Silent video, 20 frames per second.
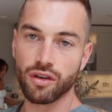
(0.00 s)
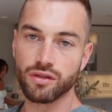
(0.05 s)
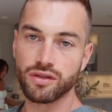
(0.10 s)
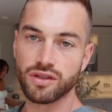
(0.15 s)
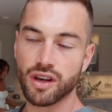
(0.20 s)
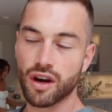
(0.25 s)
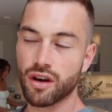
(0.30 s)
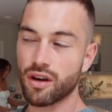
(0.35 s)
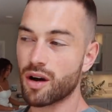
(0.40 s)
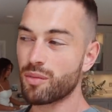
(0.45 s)

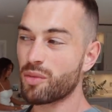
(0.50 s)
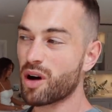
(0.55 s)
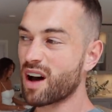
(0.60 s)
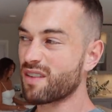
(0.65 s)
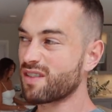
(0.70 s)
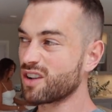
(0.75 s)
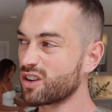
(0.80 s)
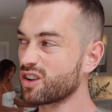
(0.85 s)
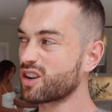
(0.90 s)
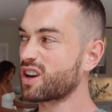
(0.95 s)
So I might
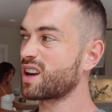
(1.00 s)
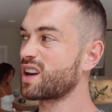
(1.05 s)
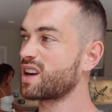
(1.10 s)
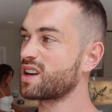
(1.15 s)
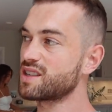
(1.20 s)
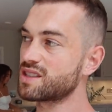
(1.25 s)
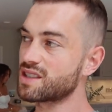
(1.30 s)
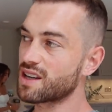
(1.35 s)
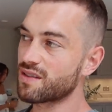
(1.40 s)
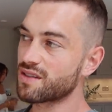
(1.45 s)
have a look at it
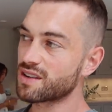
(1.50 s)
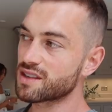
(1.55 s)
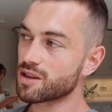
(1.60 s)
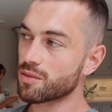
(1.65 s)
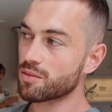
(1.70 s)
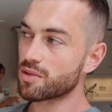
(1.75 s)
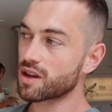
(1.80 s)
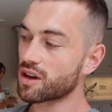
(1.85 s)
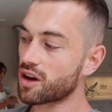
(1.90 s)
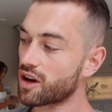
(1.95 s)
and see if it's
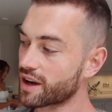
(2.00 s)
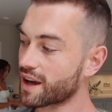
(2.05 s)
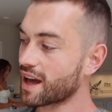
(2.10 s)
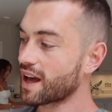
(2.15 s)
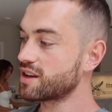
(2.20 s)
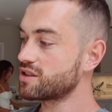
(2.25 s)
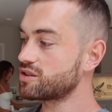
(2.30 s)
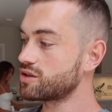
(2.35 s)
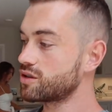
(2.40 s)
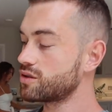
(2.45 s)
something I
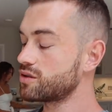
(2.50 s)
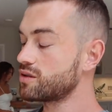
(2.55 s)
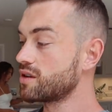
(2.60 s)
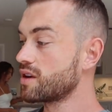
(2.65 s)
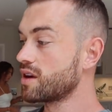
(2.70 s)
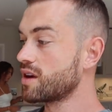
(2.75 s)
can do,